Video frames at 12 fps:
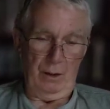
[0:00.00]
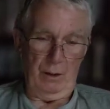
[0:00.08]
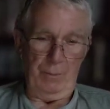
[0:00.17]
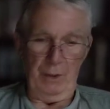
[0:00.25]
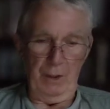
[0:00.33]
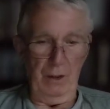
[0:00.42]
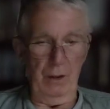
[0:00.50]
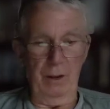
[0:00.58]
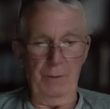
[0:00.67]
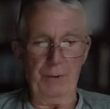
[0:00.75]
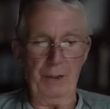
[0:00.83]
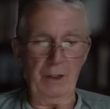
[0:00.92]

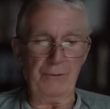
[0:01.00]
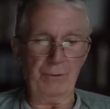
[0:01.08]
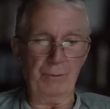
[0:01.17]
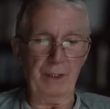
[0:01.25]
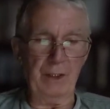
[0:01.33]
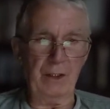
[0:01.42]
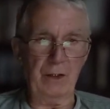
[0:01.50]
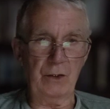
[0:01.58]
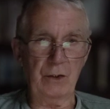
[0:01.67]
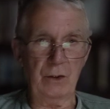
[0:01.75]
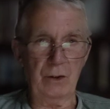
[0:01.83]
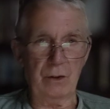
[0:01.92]
Apart from
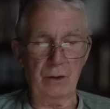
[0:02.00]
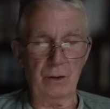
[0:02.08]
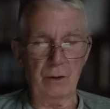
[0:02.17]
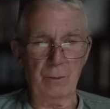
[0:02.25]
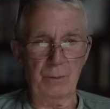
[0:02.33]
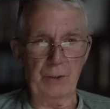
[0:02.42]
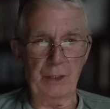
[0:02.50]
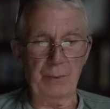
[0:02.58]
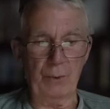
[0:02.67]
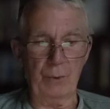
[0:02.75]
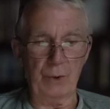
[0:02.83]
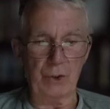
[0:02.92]
making people
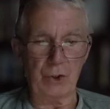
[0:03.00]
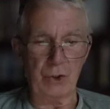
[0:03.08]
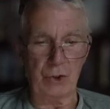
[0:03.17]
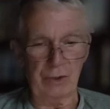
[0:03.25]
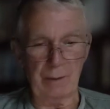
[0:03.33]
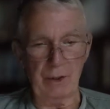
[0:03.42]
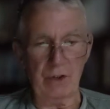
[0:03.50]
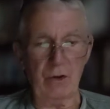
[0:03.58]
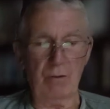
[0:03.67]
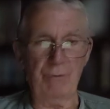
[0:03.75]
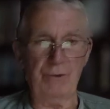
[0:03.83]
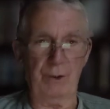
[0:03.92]
extremely
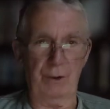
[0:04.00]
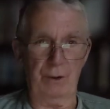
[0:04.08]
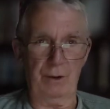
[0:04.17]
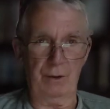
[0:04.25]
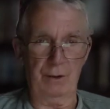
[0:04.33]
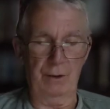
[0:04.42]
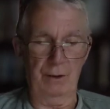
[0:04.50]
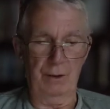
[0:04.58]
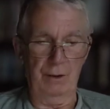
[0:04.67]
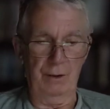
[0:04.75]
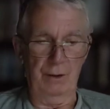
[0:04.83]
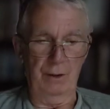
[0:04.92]
confident,
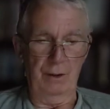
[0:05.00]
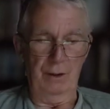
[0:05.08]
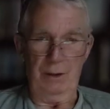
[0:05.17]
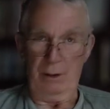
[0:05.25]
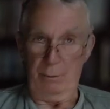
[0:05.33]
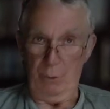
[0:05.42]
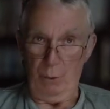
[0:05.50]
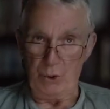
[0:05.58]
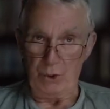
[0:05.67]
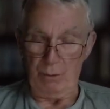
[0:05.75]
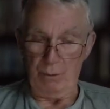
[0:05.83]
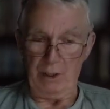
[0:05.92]
it also
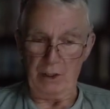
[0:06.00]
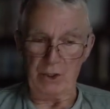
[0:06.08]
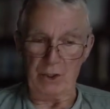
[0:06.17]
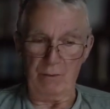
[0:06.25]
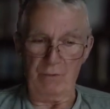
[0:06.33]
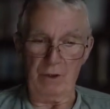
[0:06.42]
makes them very